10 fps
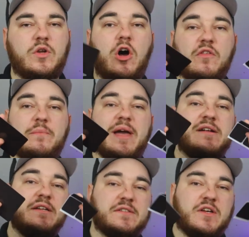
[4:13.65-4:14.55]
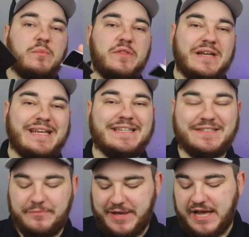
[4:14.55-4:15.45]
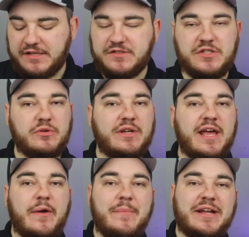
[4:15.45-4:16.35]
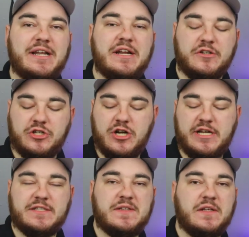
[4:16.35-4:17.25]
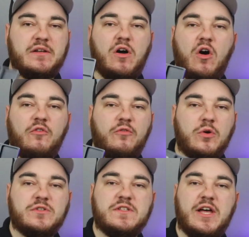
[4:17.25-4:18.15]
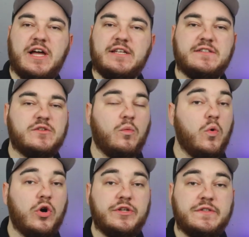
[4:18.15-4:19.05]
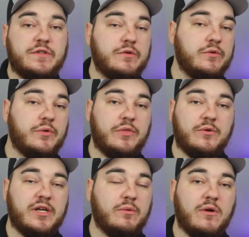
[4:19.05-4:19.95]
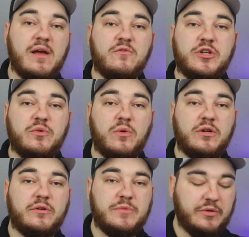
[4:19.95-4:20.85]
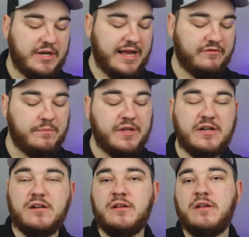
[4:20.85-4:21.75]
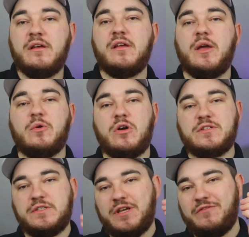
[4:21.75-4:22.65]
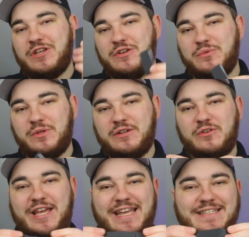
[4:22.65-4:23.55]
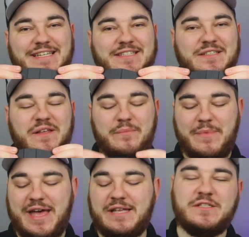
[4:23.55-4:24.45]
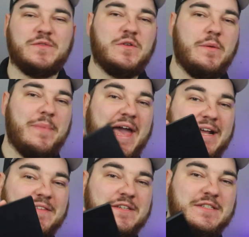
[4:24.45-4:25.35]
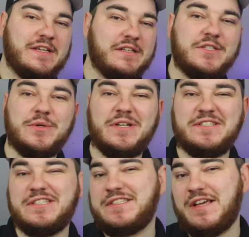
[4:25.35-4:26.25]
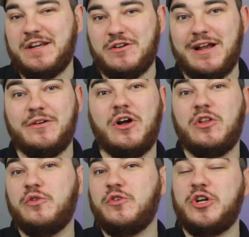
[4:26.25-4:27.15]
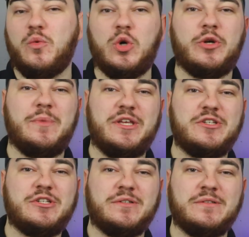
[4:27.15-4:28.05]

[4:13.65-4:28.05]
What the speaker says: All the magnets come with an adhesive back, so you could have magnetic trays in all 4 slots, 1, 2, 3, wherever you want them, you could have them there. And we're also giving you little anti-slip mats for the back of this thing so it doesn't slide around all over your workbench.